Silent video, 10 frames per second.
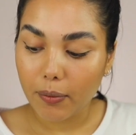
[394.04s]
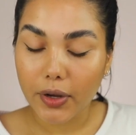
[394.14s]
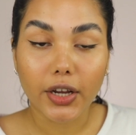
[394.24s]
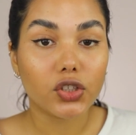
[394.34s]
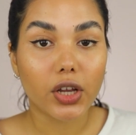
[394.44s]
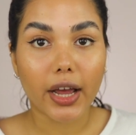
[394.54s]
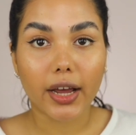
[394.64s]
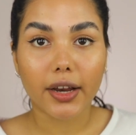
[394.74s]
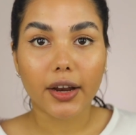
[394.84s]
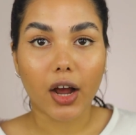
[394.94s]
I'm going to
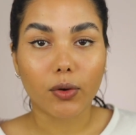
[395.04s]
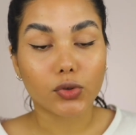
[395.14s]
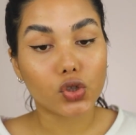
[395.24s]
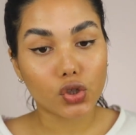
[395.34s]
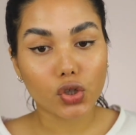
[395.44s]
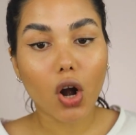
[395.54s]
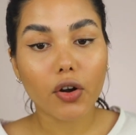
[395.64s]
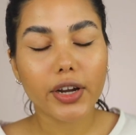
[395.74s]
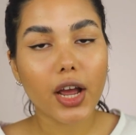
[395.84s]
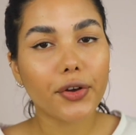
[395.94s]
add our
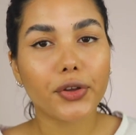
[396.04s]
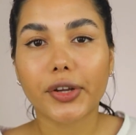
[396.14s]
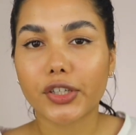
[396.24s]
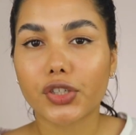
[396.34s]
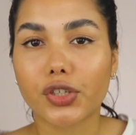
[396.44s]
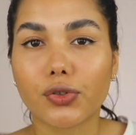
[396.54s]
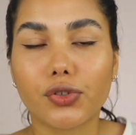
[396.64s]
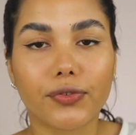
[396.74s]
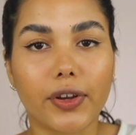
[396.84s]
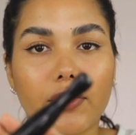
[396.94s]
mascara now. You can just use
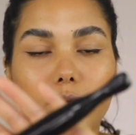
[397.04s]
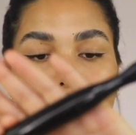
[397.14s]
your favorite